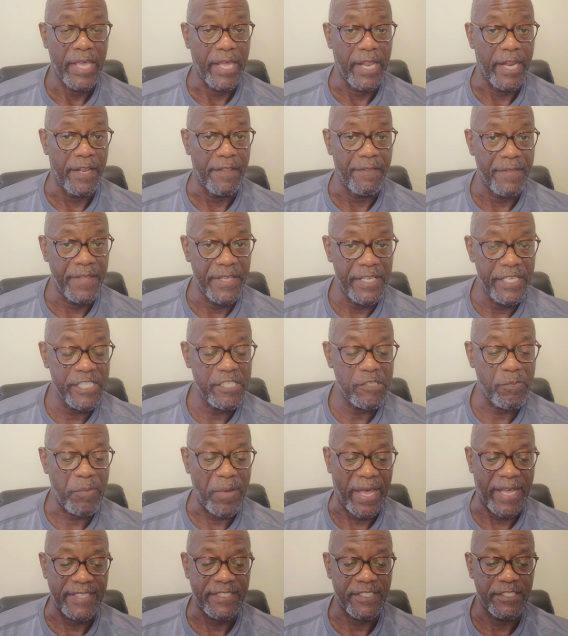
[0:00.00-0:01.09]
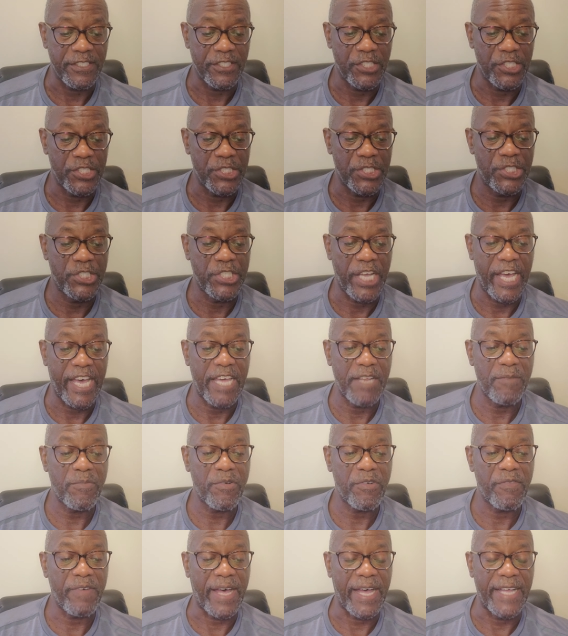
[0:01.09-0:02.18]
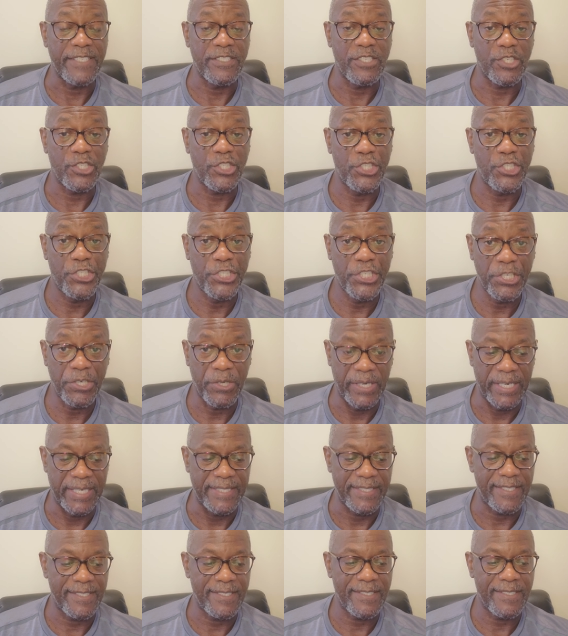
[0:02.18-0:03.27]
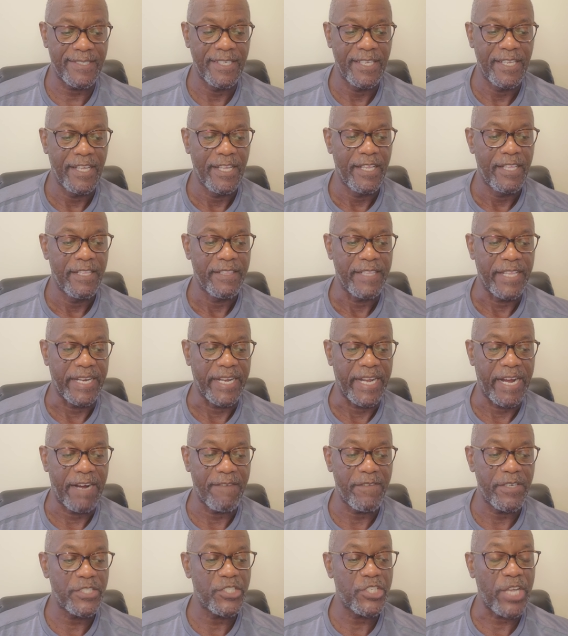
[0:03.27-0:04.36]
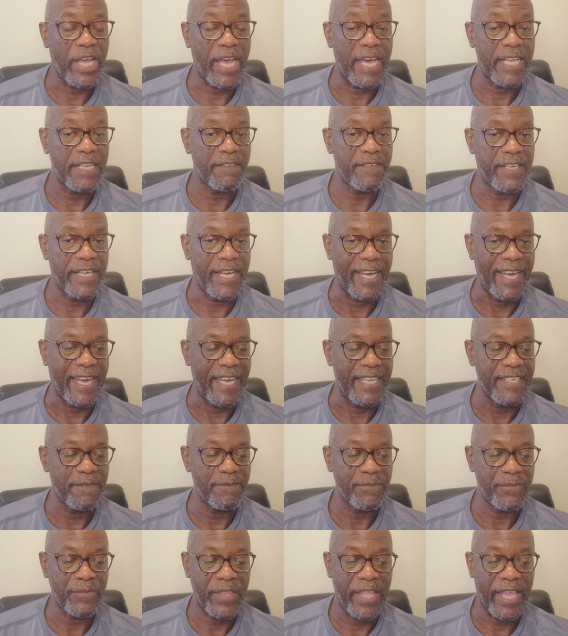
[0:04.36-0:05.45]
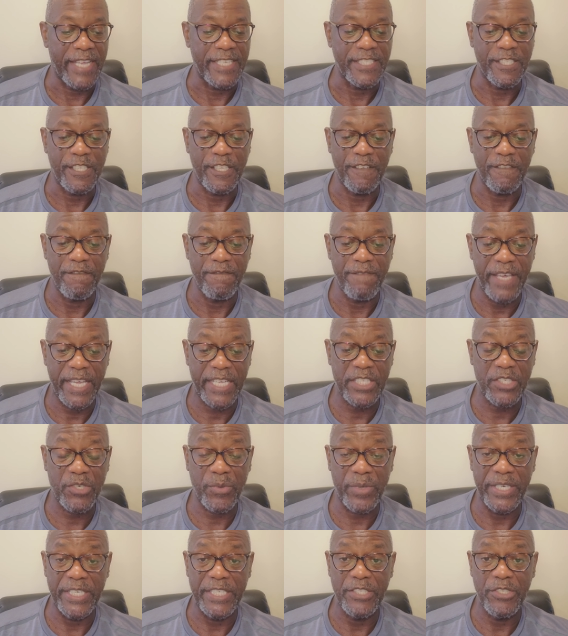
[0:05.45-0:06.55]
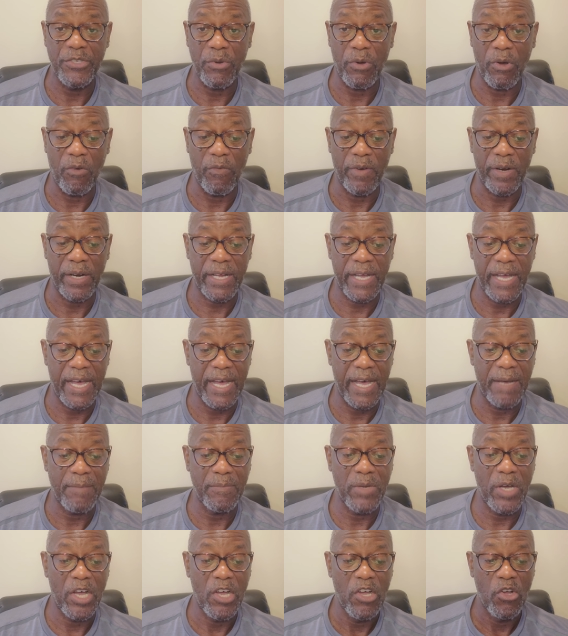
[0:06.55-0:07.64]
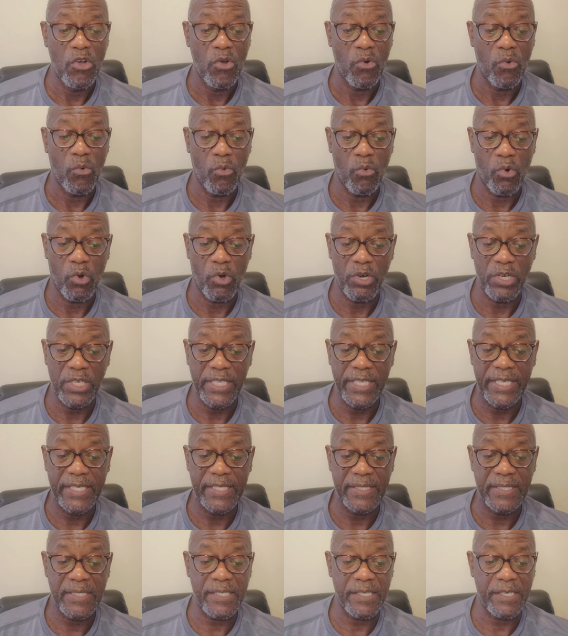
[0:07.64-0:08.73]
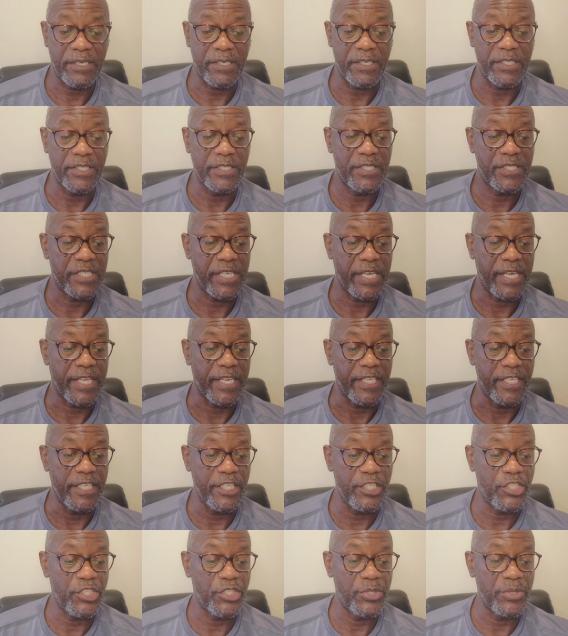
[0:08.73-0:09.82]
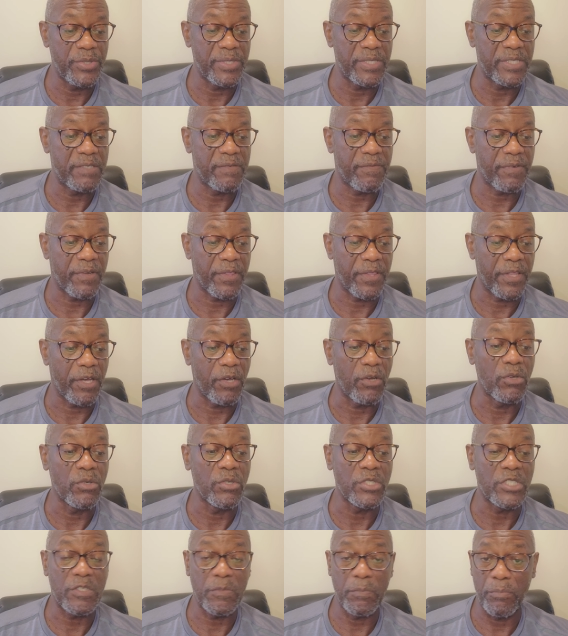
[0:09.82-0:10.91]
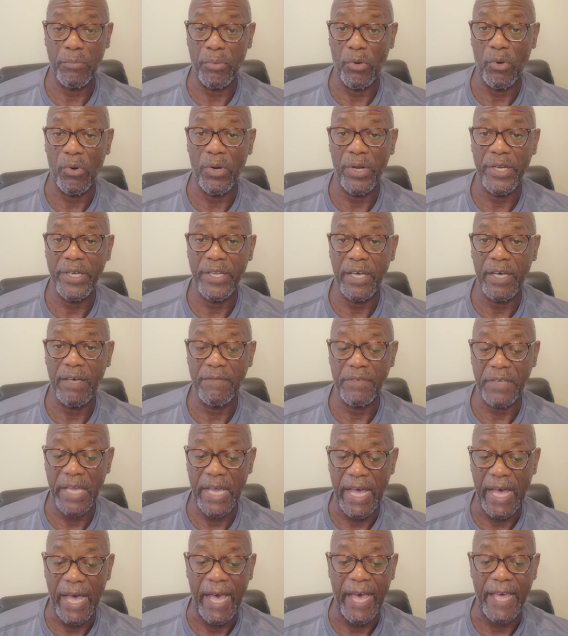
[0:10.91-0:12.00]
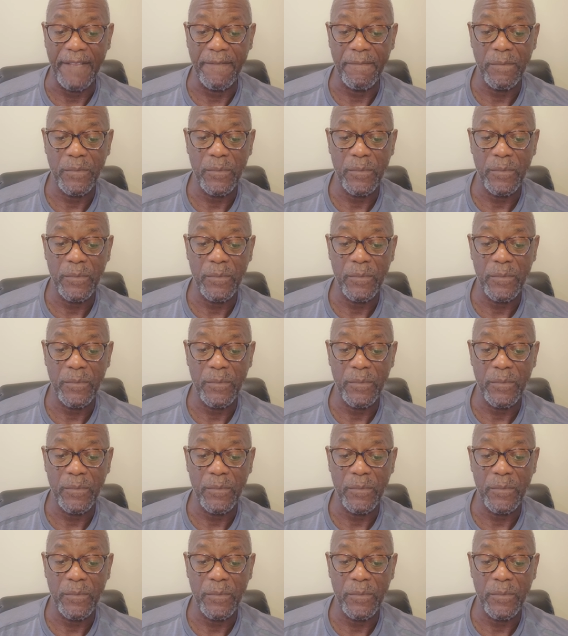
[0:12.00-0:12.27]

And in these passages, John provides assurance that every child of God has the victory to overcome worldly concerns and issues for those born of God.